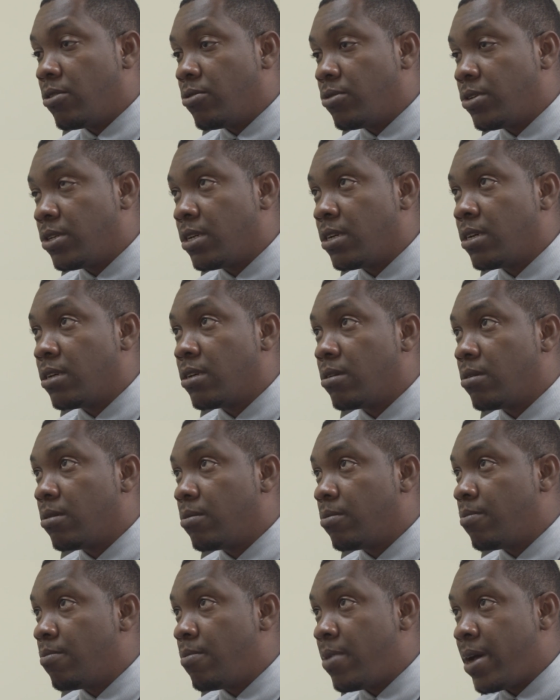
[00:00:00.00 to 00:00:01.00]
Lucia
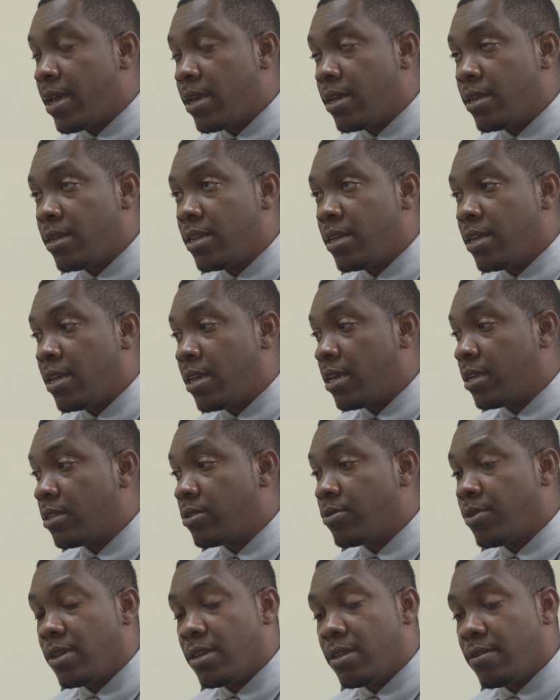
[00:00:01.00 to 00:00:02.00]
by the year
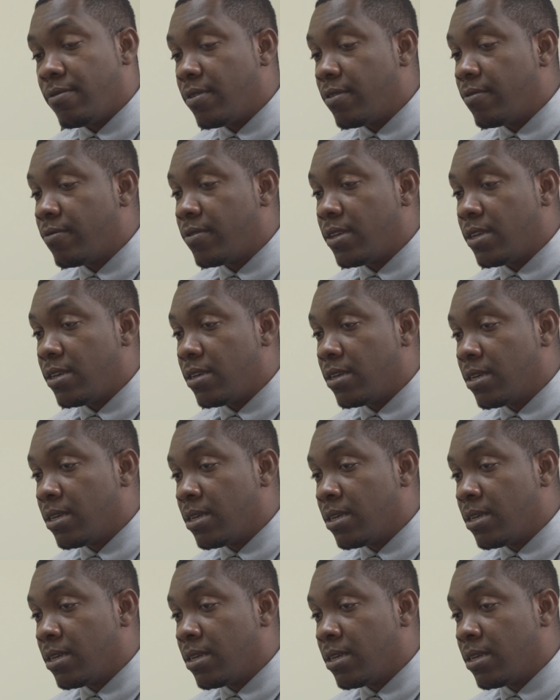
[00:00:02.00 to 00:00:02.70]
2050